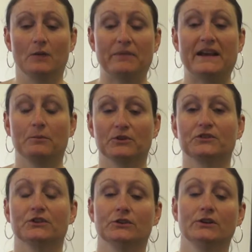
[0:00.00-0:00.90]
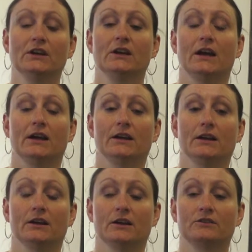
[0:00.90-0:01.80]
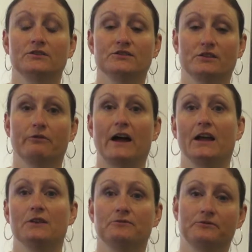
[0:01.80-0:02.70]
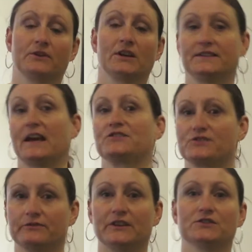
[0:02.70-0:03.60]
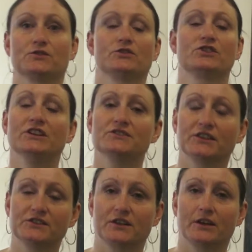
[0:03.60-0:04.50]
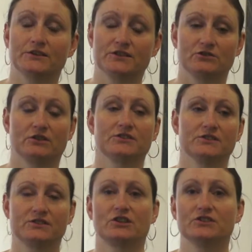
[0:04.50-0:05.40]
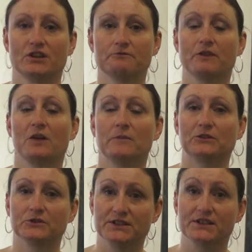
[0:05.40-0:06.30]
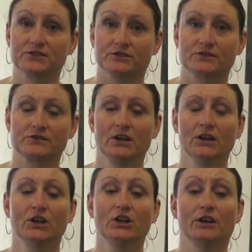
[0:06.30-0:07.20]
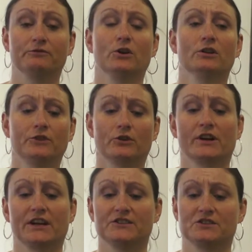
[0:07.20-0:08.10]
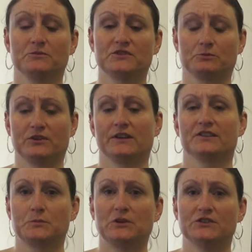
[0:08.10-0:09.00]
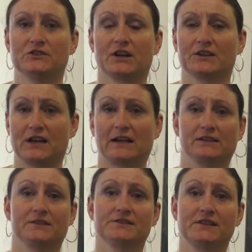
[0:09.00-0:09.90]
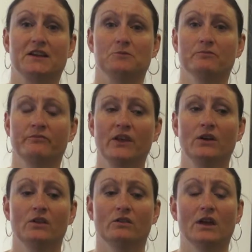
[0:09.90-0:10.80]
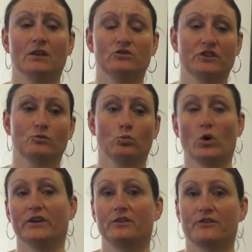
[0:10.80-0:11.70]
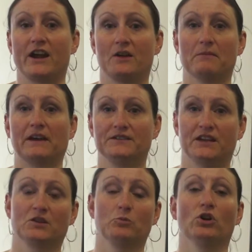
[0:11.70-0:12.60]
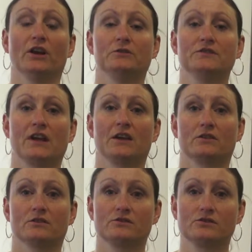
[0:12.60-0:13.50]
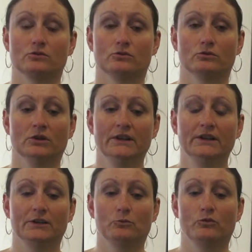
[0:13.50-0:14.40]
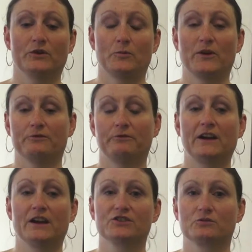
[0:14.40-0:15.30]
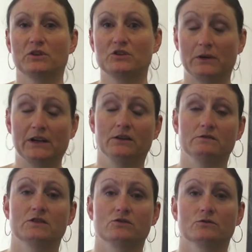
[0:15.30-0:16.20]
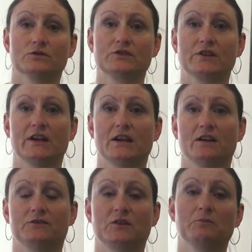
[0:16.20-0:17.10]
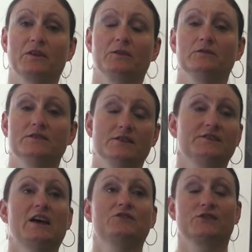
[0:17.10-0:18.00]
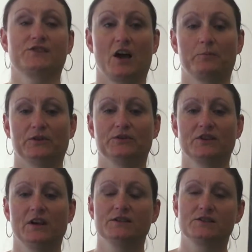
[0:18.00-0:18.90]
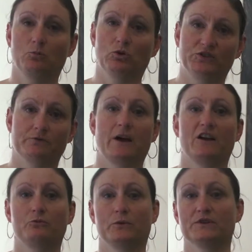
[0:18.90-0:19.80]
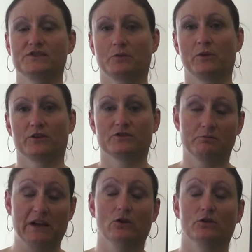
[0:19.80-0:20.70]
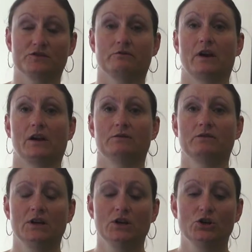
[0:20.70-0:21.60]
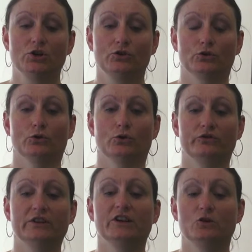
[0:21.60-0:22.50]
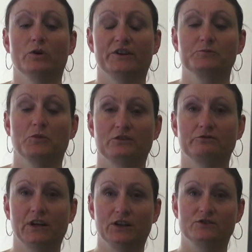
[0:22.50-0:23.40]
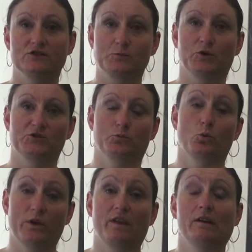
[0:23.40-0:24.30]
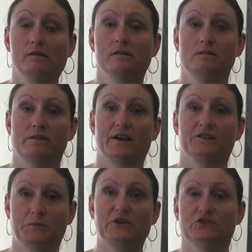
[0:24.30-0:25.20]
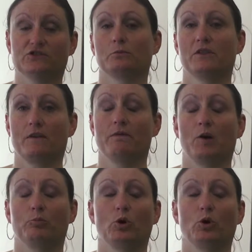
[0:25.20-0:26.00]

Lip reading: being able to survive catastrophes or changing situations, changing environmental conditions. If all of your organisms within a species are exactly the same, then just one threat might take them all out together. So with a bit of variation between individuals, then if something disastrous happens, some will survive, whereas some others may not survive. So really you want as much variation as possible within that species or within that